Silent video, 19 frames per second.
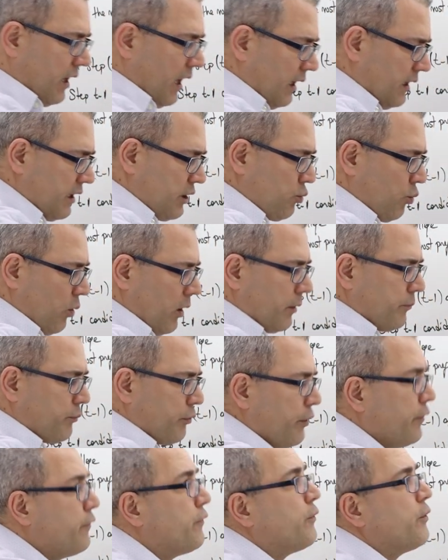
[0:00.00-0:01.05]
college one
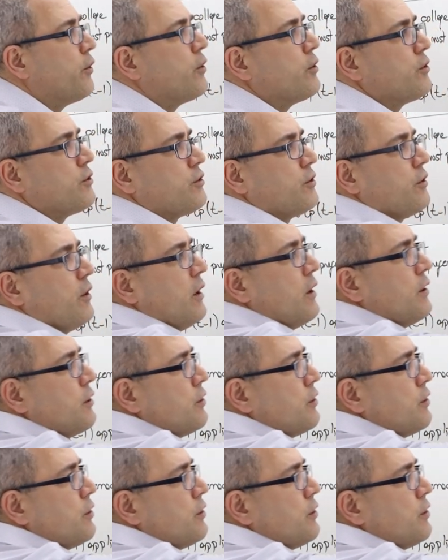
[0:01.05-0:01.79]
prefers